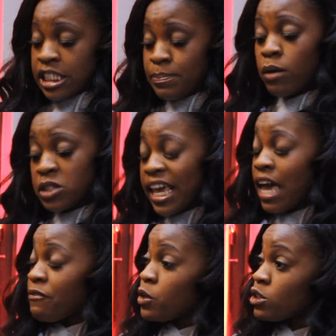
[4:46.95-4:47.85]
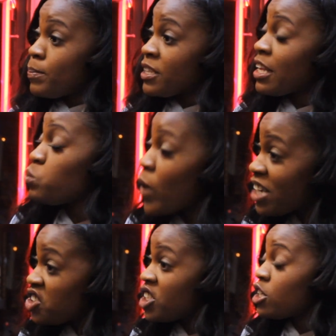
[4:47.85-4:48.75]
and it's about time for you to spit that
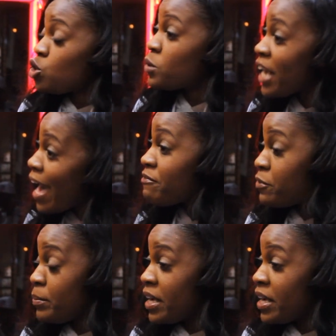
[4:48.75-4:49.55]
whack shit that you got for